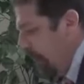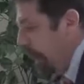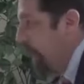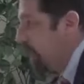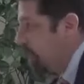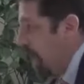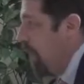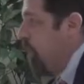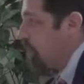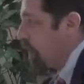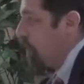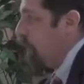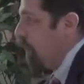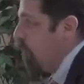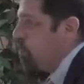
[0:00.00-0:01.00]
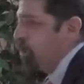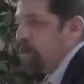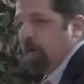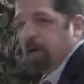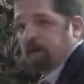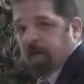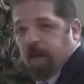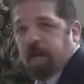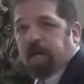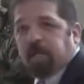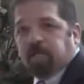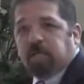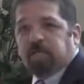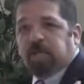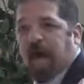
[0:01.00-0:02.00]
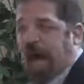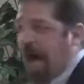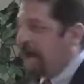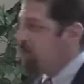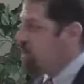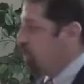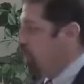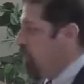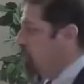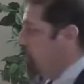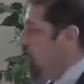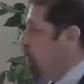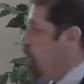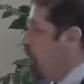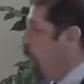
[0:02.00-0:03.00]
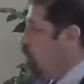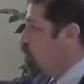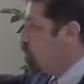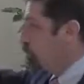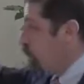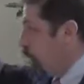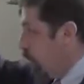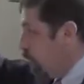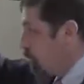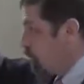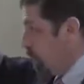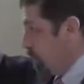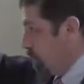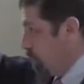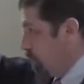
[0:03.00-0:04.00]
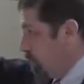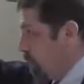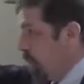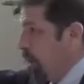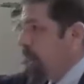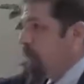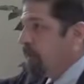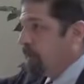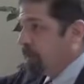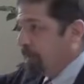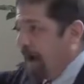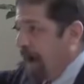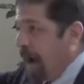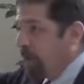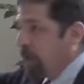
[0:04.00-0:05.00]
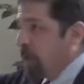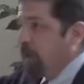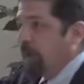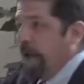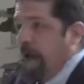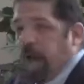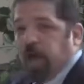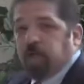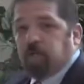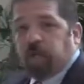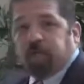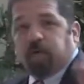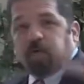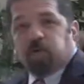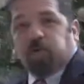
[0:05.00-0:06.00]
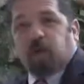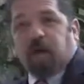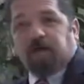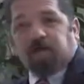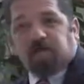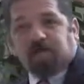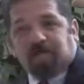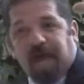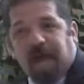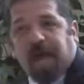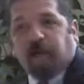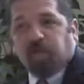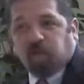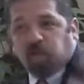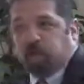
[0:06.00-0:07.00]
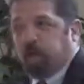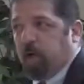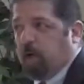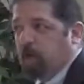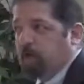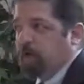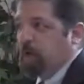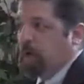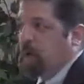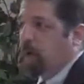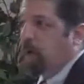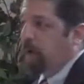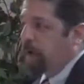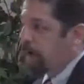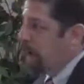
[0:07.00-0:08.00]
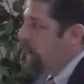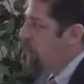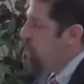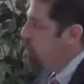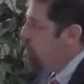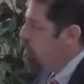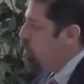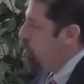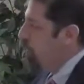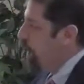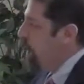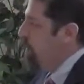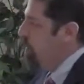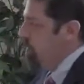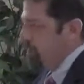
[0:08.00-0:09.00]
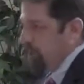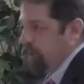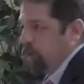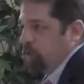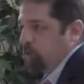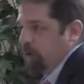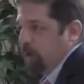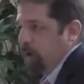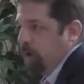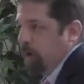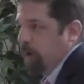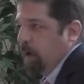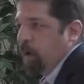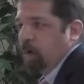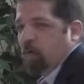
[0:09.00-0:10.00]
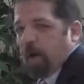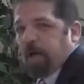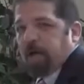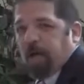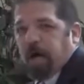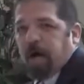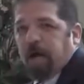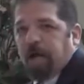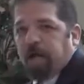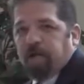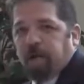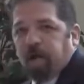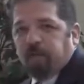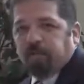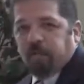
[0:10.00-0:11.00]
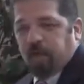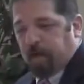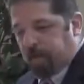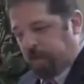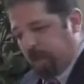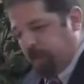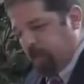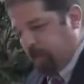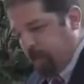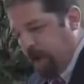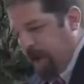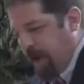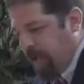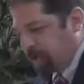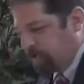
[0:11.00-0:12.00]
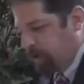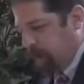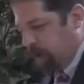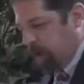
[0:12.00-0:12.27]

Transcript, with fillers: Essentially what he's doing then is he's asking for those persons, the Father, the angel of his presence, and the Spirit of the Lord, to do in the future what God had done for them in the past.